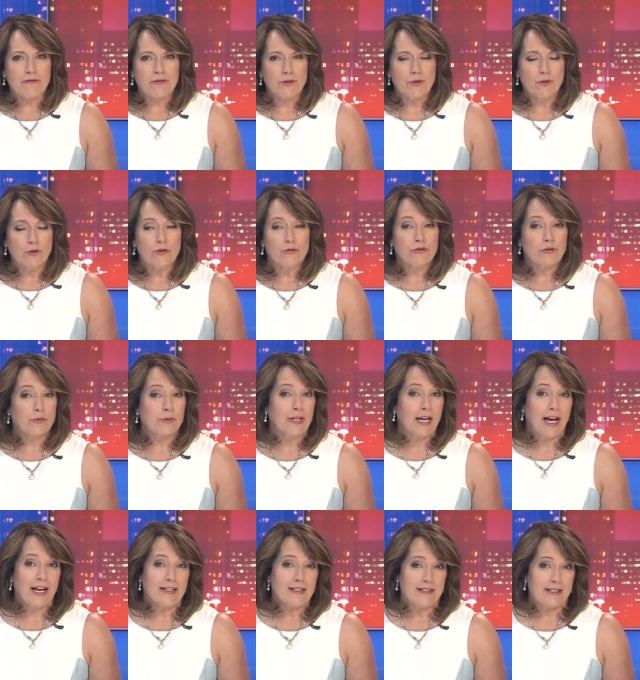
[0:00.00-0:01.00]
fuel from
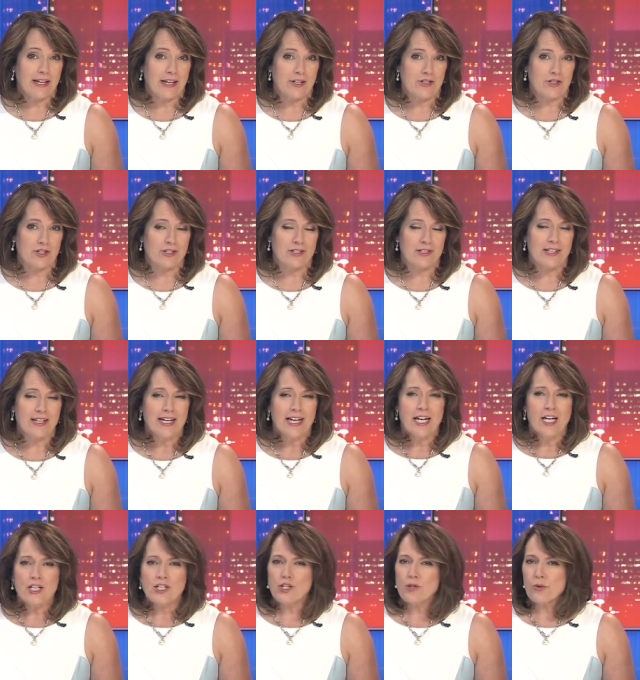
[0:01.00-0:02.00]
gas stations.
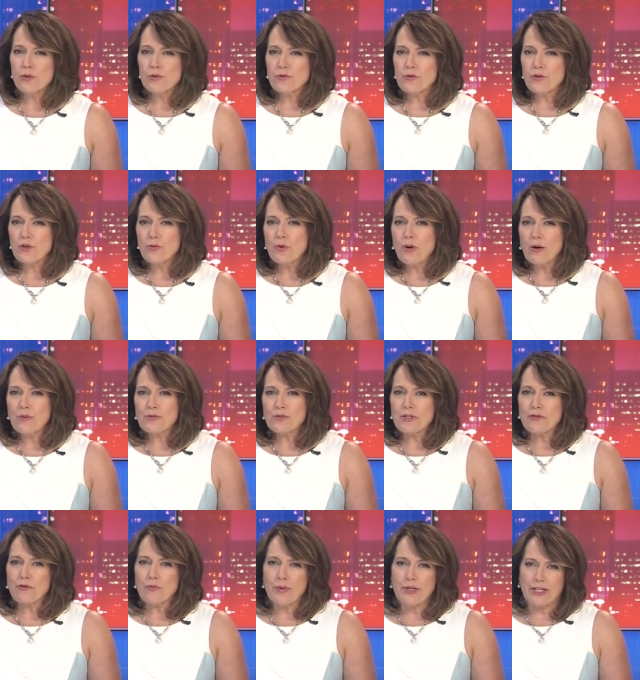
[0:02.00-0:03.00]
To work for you, problem
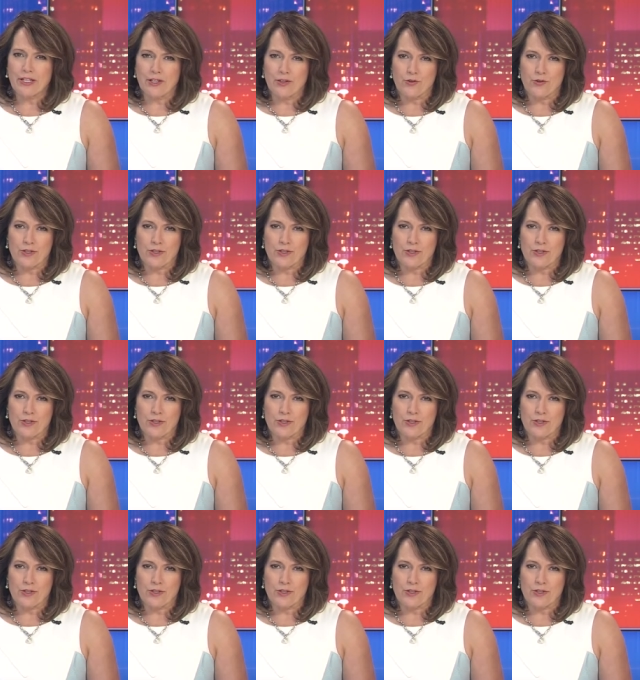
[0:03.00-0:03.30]
solver Pete Knutson